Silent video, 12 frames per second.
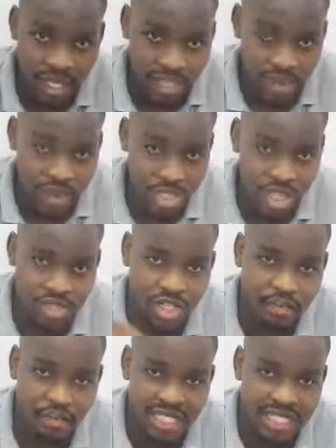the
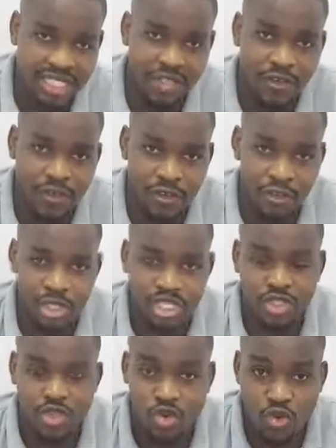potential ability of your
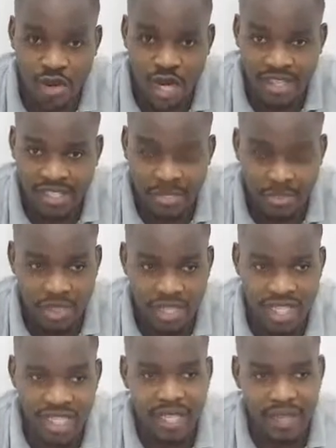body to run
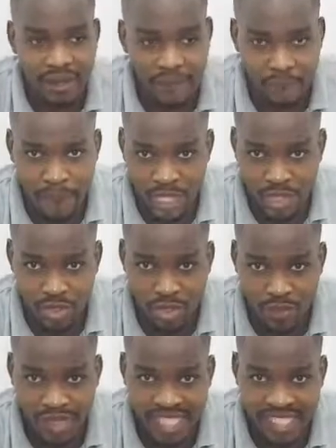smoothly back to
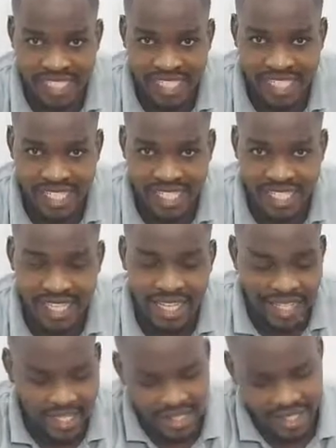normality.
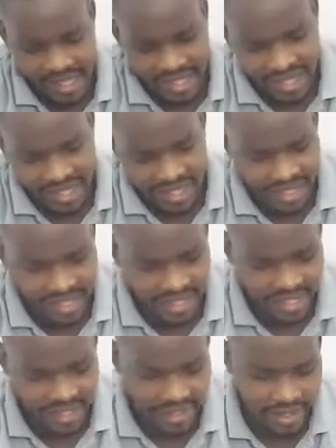Then the other
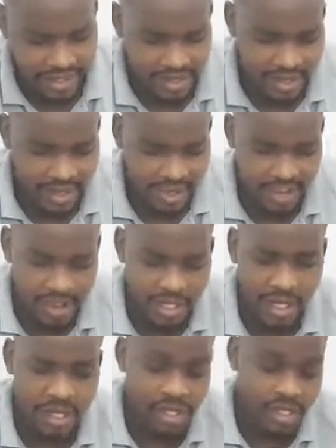thing, I think
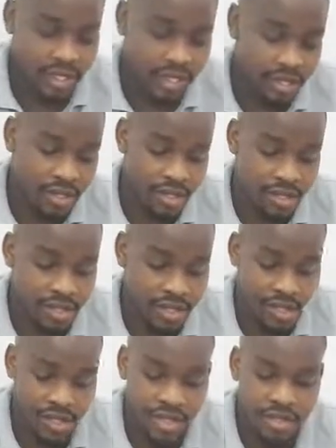
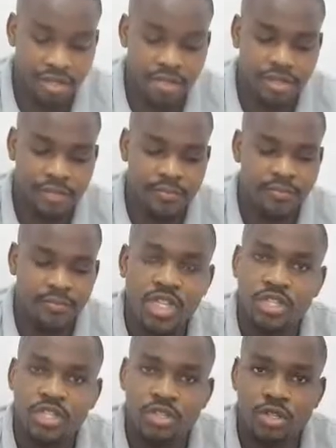the other
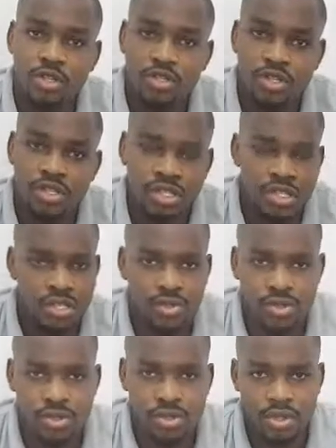solution is
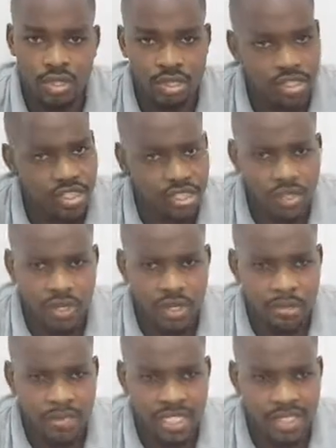to just
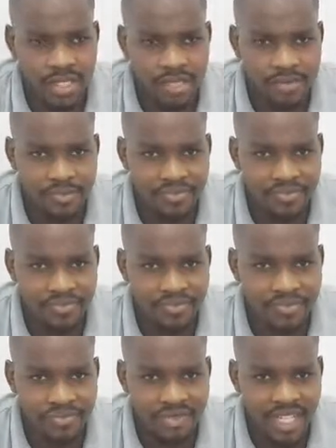wear a mask.
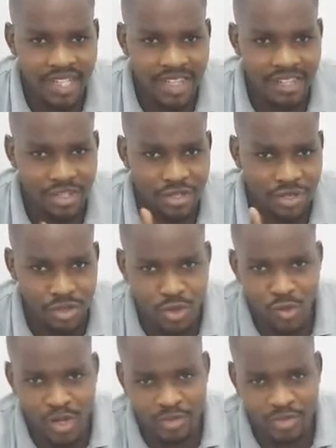I think you know
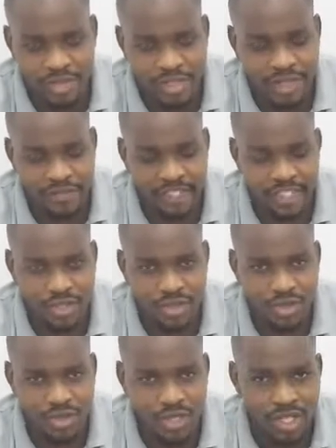where I'm driving
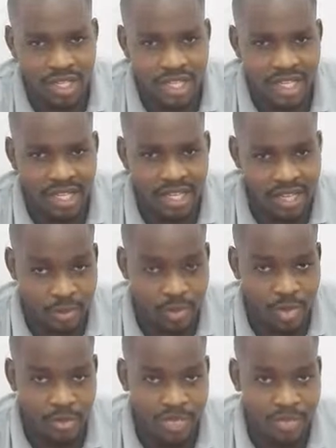to, the
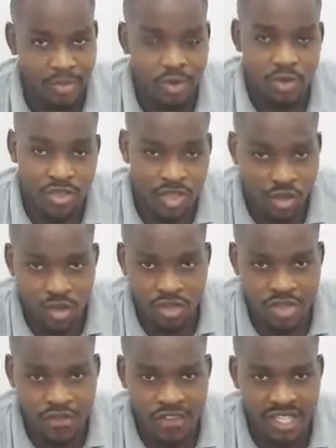problem or the
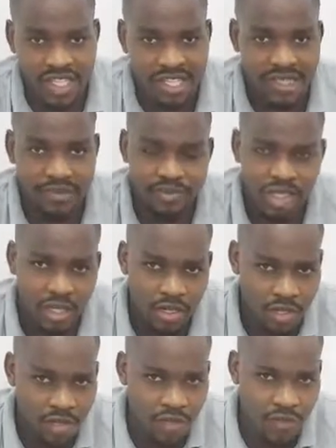cause of this
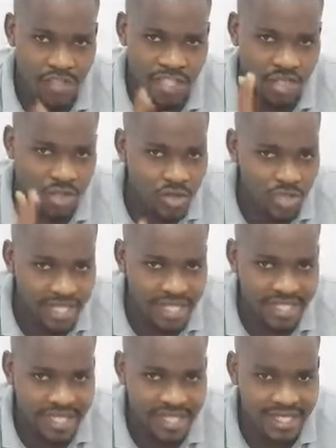loss of the two
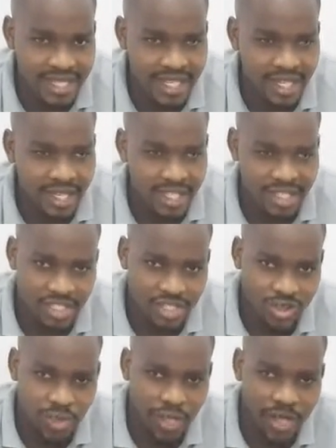senses.
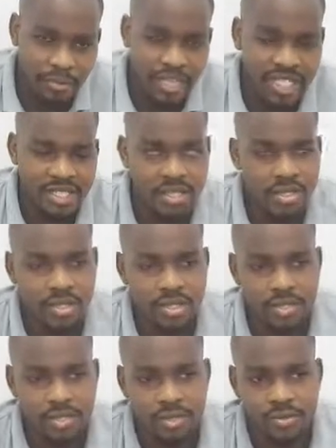Just wear a mask
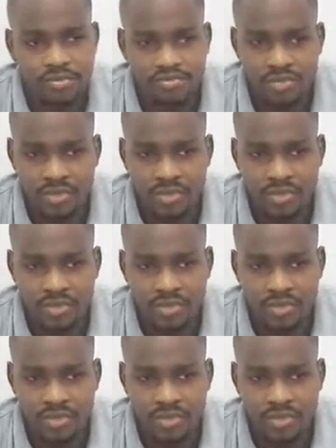or